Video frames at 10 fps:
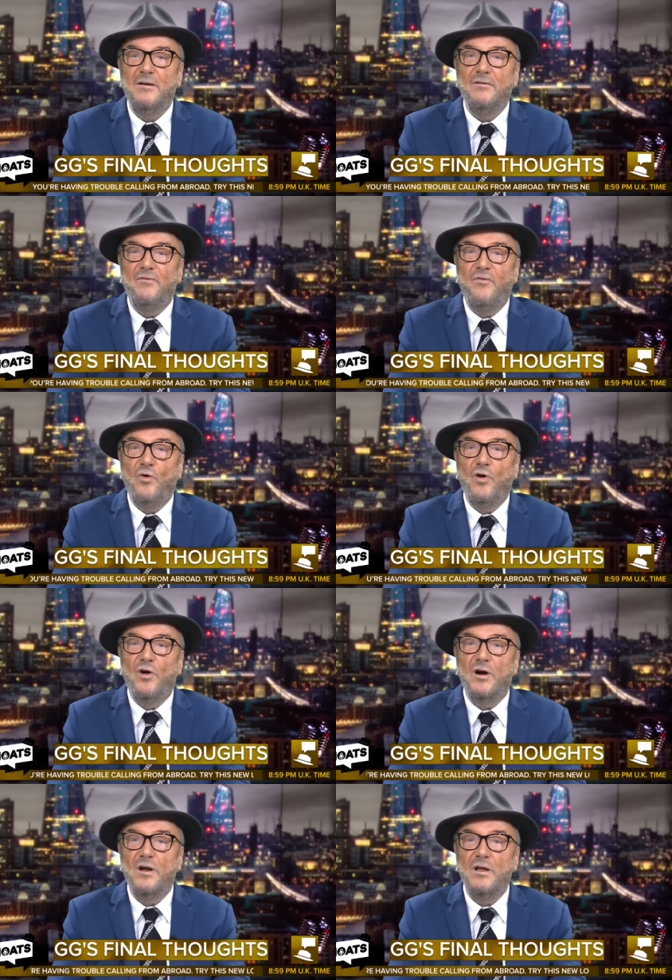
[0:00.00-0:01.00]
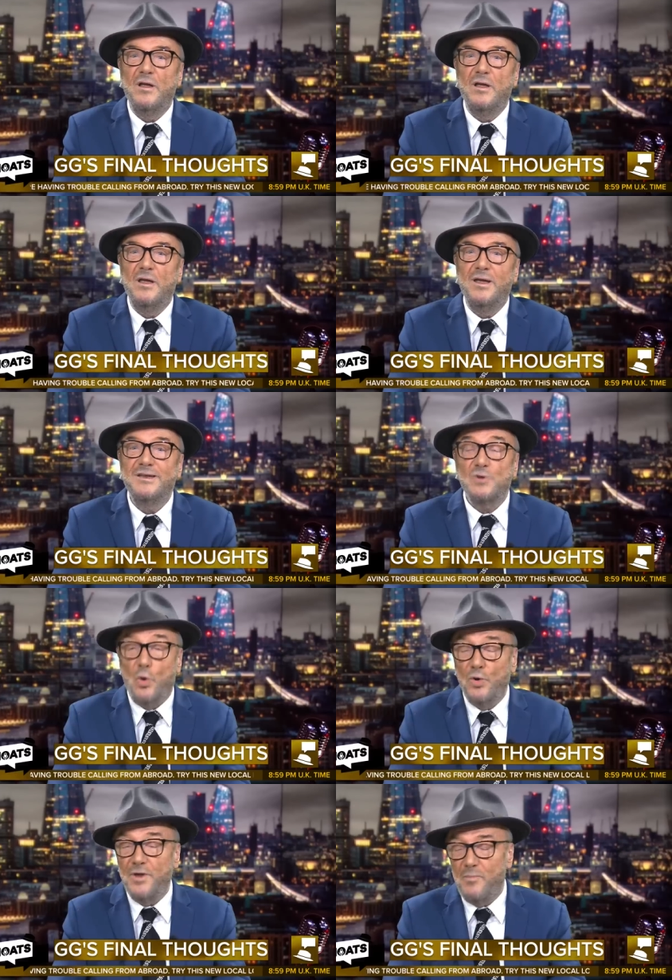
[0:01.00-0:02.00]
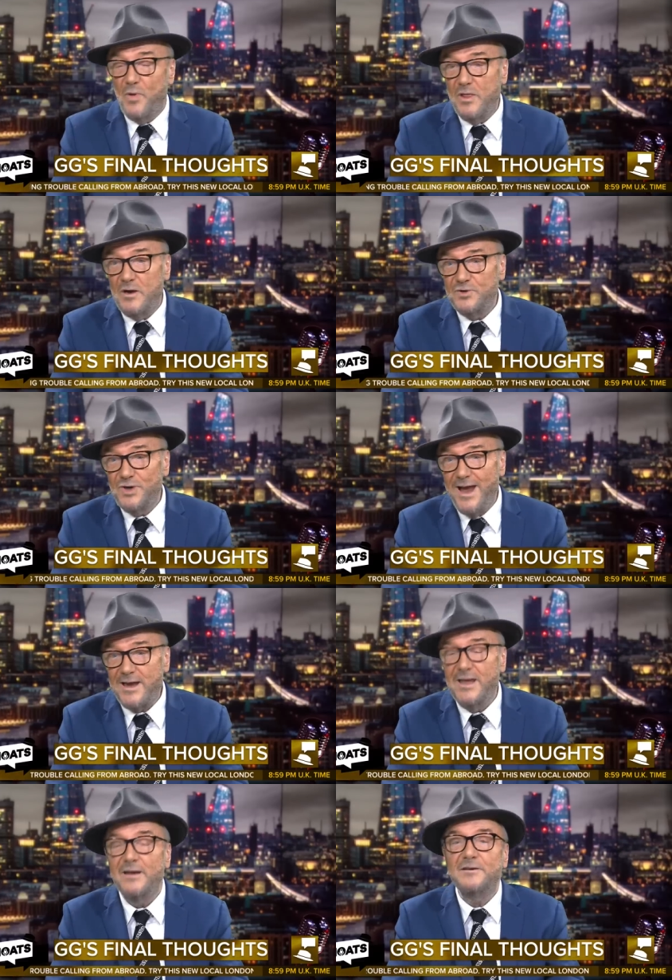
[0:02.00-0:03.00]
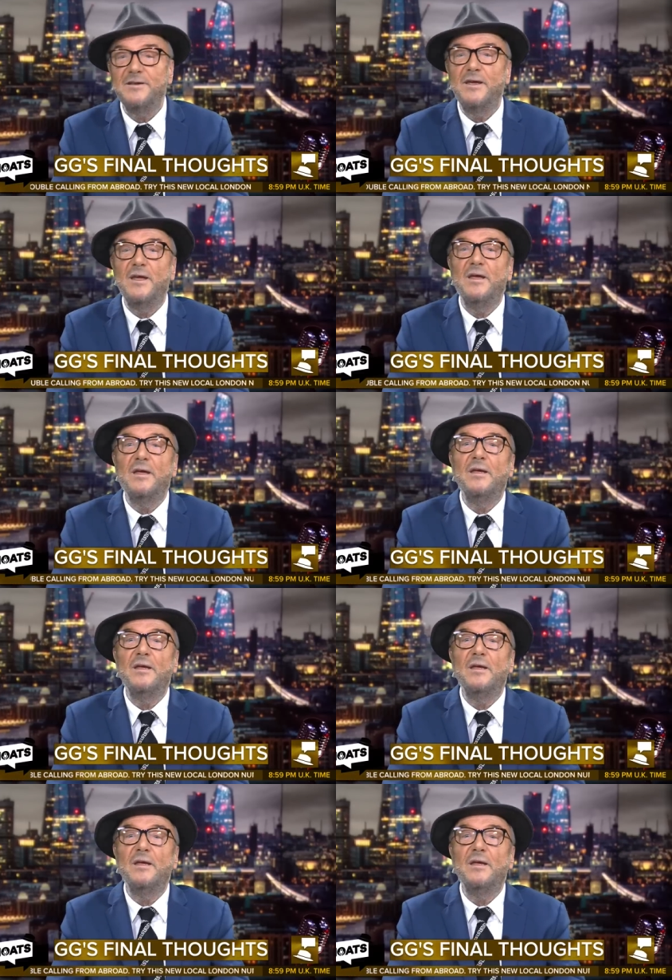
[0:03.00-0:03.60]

for his older brother, Jack Kennedy,